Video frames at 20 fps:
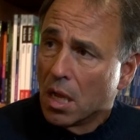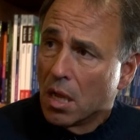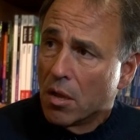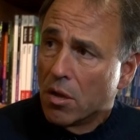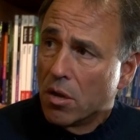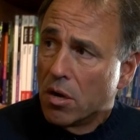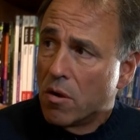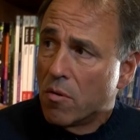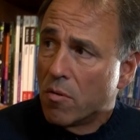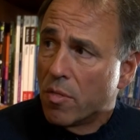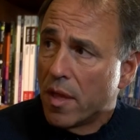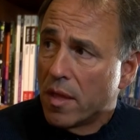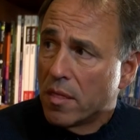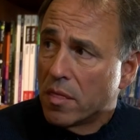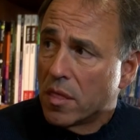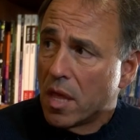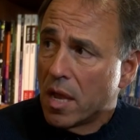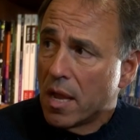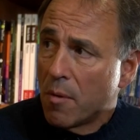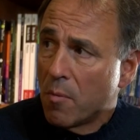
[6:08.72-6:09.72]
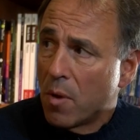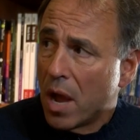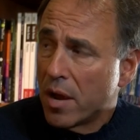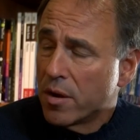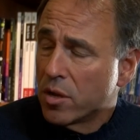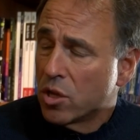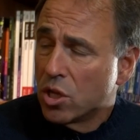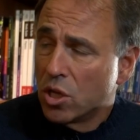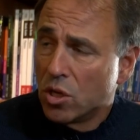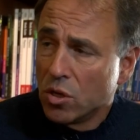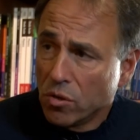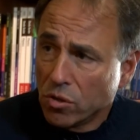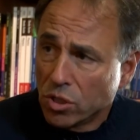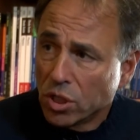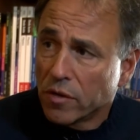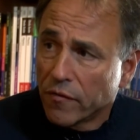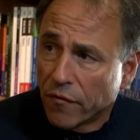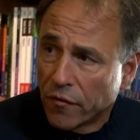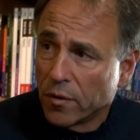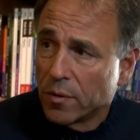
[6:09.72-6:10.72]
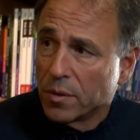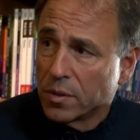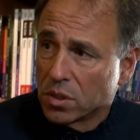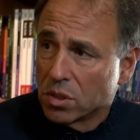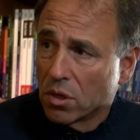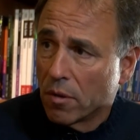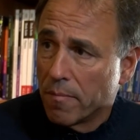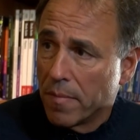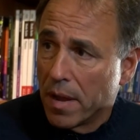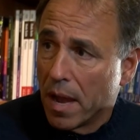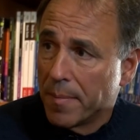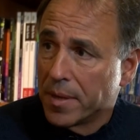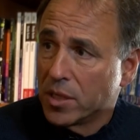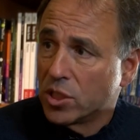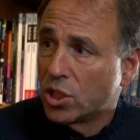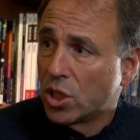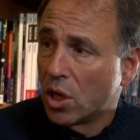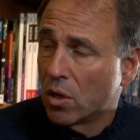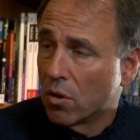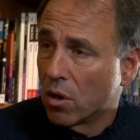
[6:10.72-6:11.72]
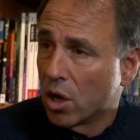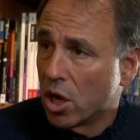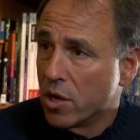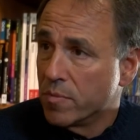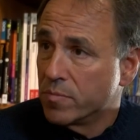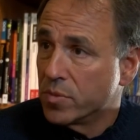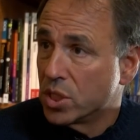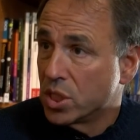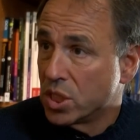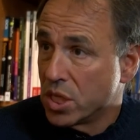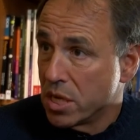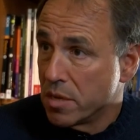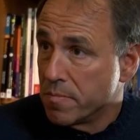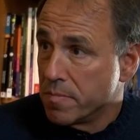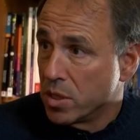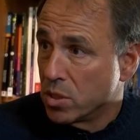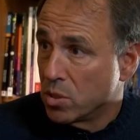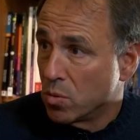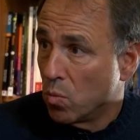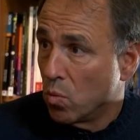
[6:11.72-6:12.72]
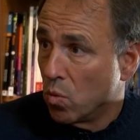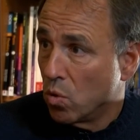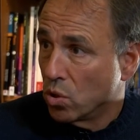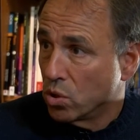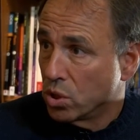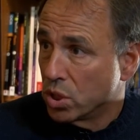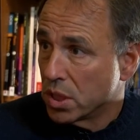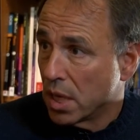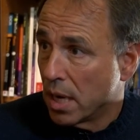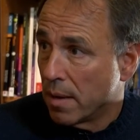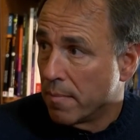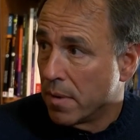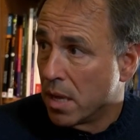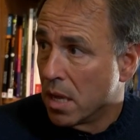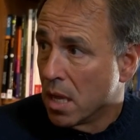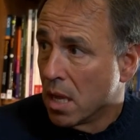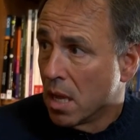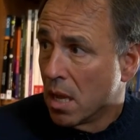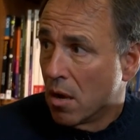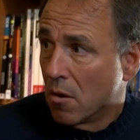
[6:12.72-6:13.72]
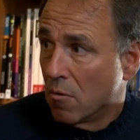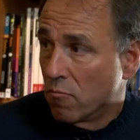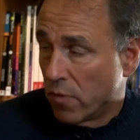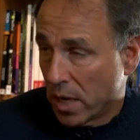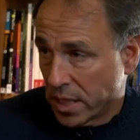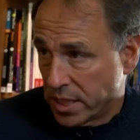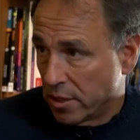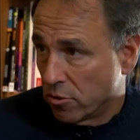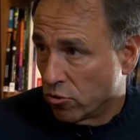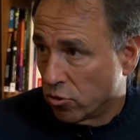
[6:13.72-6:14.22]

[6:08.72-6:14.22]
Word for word: you know, they, they had a huge influence on me. I mean, Sherlock Holmes steered me towards um, writing